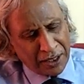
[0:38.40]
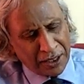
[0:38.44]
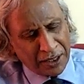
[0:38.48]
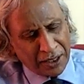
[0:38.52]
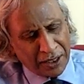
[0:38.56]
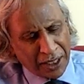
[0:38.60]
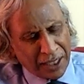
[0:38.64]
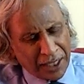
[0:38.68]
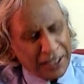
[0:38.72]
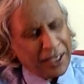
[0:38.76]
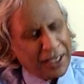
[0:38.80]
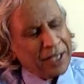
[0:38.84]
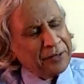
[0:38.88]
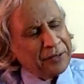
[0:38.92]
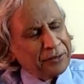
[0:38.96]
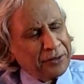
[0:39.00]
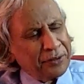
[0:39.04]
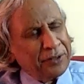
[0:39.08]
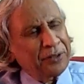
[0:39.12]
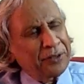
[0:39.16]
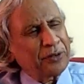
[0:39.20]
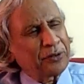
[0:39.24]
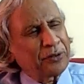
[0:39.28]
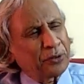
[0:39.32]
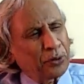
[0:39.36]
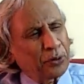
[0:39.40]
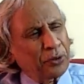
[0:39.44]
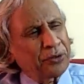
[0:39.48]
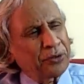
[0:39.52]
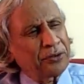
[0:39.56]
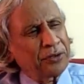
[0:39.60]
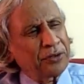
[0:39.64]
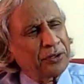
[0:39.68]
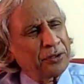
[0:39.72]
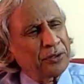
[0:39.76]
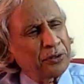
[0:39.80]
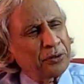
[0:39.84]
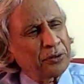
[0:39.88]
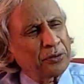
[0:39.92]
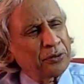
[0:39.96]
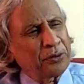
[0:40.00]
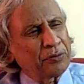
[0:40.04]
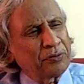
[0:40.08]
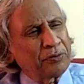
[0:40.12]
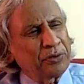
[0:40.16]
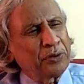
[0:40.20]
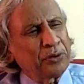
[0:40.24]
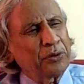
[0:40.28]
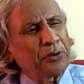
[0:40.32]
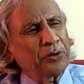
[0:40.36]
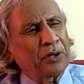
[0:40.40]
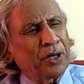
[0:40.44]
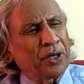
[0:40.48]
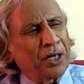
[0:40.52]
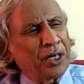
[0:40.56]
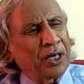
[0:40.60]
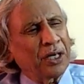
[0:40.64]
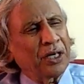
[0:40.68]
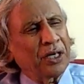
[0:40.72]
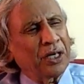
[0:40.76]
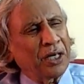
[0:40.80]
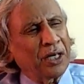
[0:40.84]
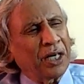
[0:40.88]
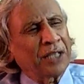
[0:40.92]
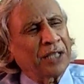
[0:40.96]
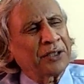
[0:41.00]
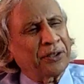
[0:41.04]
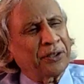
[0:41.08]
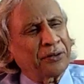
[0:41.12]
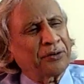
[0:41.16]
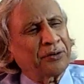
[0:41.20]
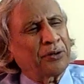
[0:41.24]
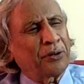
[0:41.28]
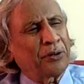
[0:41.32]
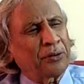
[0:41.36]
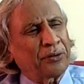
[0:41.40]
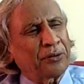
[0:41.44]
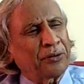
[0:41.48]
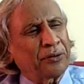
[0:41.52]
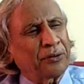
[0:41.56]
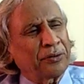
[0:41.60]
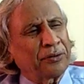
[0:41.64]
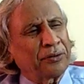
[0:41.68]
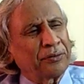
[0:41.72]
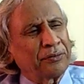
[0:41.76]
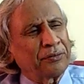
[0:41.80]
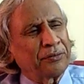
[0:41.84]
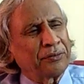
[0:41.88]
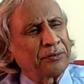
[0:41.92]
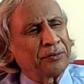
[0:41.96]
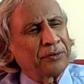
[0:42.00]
I asked this question to few others also.